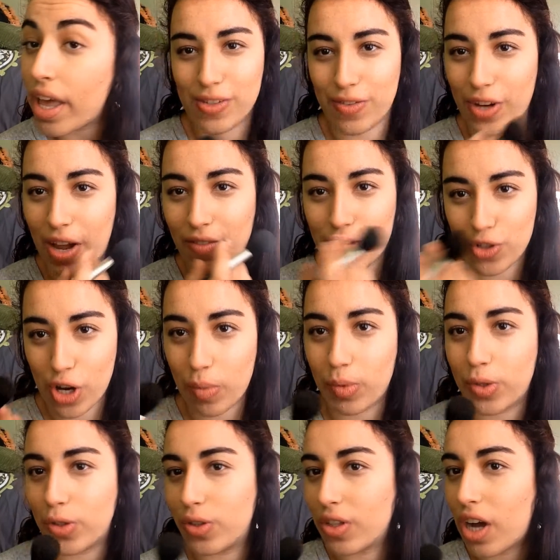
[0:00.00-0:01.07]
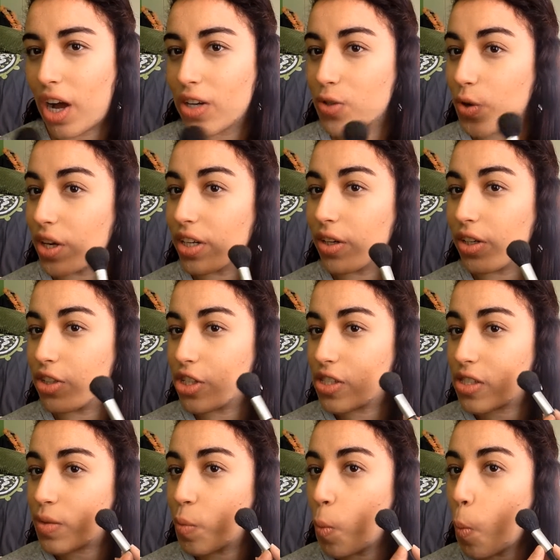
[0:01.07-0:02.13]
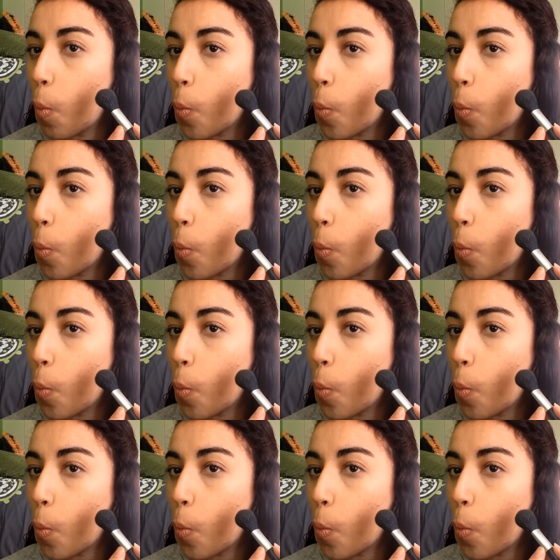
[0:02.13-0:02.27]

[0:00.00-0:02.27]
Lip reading: If you're having trouble contouring, you can just